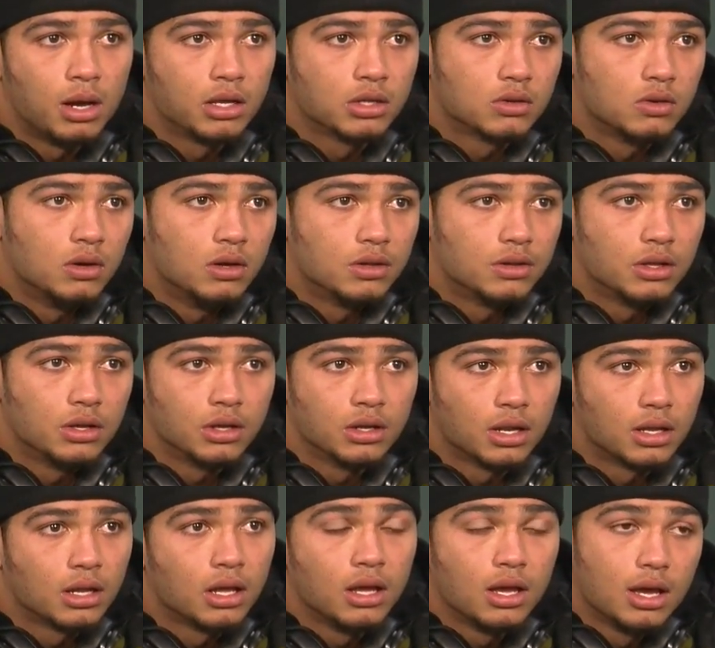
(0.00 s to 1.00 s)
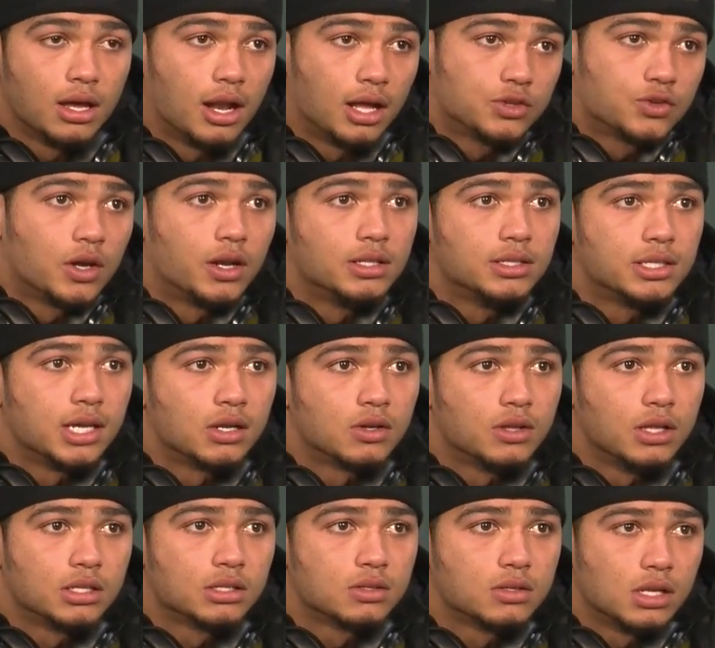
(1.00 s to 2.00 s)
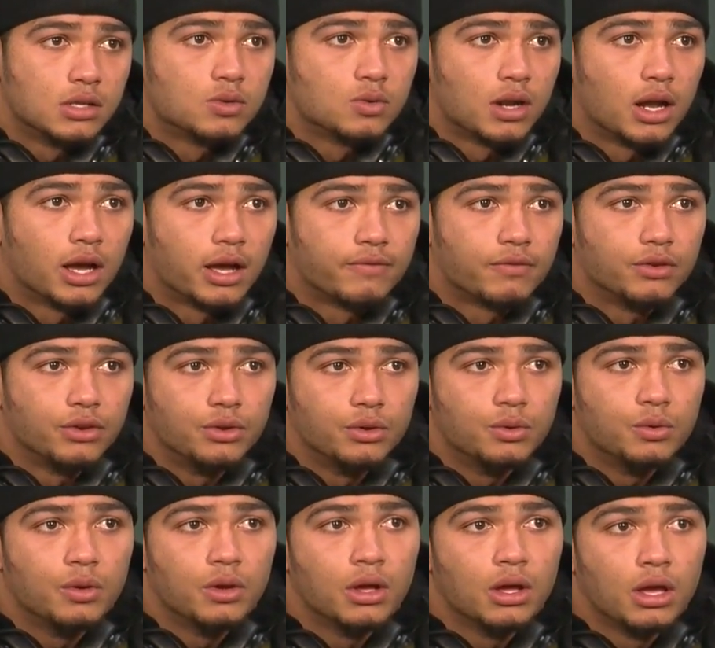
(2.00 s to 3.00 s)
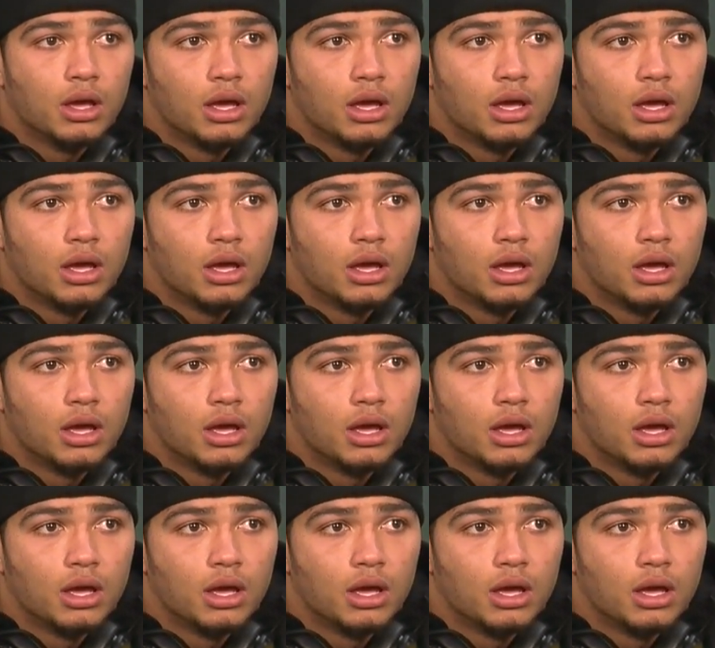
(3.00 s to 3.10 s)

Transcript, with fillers: I go out there and I and I try to tackle. That's that's what I have to do.